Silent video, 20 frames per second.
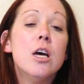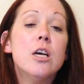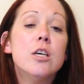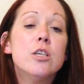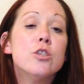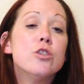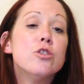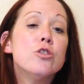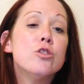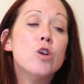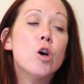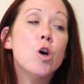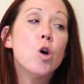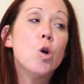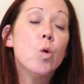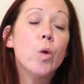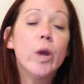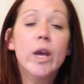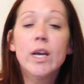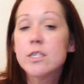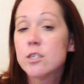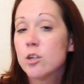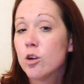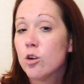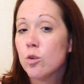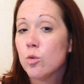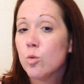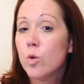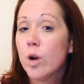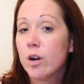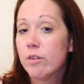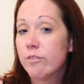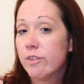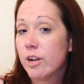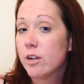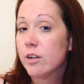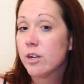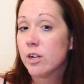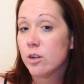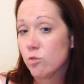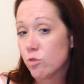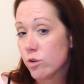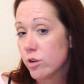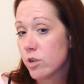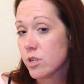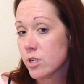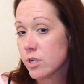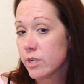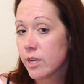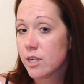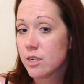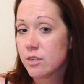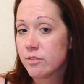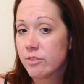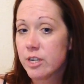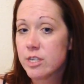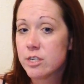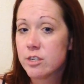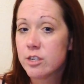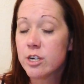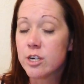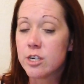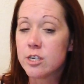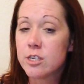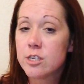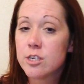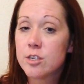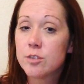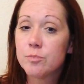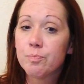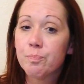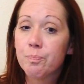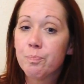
So he has to go to the water fountain in order to satisfy his thirst.